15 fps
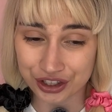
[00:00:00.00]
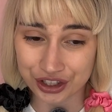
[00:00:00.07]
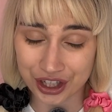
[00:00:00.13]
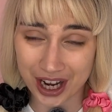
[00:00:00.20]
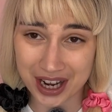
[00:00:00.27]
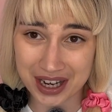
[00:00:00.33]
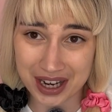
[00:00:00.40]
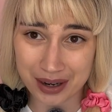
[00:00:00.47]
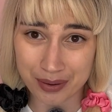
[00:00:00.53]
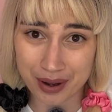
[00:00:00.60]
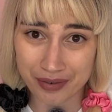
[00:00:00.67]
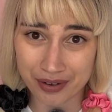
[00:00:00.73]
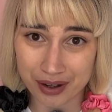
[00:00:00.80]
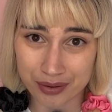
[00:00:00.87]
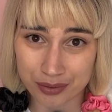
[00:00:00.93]
Jane,
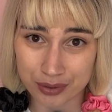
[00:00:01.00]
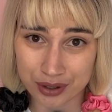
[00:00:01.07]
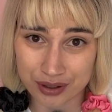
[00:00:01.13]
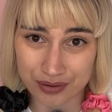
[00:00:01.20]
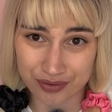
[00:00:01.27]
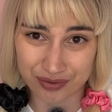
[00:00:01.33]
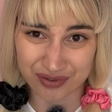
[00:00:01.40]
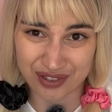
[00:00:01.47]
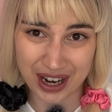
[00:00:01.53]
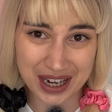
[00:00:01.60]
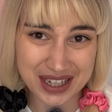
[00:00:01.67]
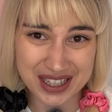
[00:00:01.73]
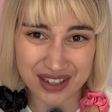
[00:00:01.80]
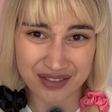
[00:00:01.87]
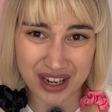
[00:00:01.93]
however, was
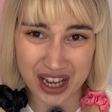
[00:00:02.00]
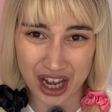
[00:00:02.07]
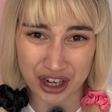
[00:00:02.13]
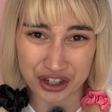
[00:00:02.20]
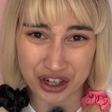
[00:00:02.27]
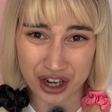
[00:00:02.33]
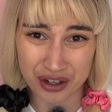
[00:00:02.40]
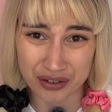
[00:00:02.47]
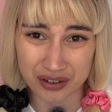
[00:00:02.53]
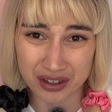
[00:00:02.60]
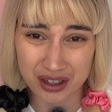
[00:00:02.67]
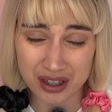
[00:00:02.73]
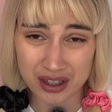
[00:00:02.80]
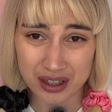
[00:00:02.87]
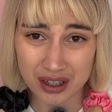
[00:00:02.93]
relatively unknown,
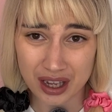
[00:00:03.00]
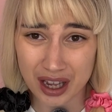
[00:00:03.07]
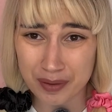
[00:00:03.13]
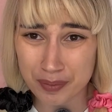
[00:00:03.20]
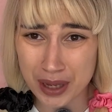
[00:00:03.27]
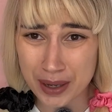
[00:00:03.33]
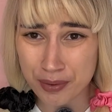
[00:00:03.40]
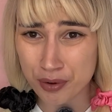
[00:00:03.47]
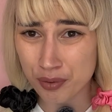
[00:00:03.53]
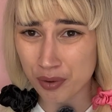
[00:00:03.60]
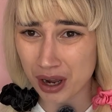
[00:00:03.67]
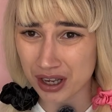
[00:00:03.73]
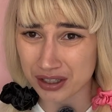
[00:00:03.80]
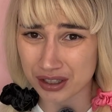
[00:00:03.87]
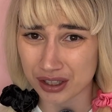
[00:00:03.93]
and people
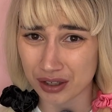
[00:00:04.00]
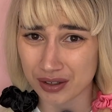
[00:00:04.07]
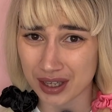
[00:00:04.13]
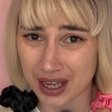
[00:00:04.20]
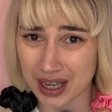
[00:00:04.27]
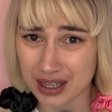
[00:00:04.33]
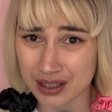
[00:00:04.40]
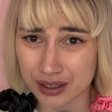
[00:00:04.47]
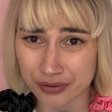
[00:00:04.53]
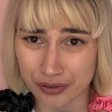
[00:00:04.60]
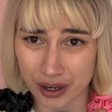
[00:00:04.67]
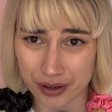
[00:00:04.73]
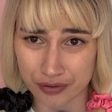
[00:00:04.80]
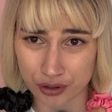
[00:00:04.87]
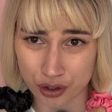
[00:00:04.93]
weren't so keen to
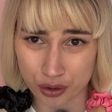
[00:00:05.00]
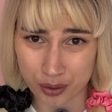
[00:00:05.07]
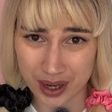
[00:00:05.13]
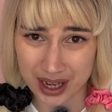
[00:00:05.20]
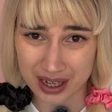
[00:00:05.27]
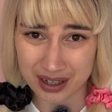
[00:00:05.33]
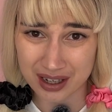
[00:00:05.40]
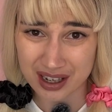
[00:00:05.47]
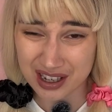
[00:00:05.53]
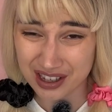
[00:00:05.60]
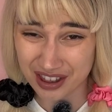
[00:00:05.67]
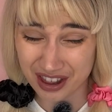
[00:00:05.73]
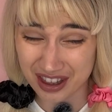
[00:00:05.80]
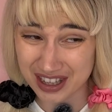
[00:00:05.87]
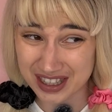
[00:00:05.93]
fight for a queen
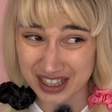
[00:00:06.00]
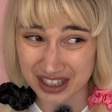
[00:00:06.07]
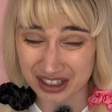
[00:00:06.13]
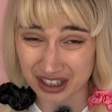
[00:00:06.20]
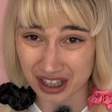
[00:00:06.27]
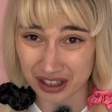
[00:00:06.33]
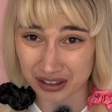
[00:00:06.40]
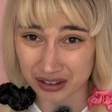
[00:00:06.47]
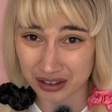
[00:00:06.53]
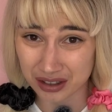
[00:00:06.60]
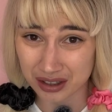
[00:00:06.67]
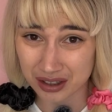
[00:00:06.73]
that they didn't know,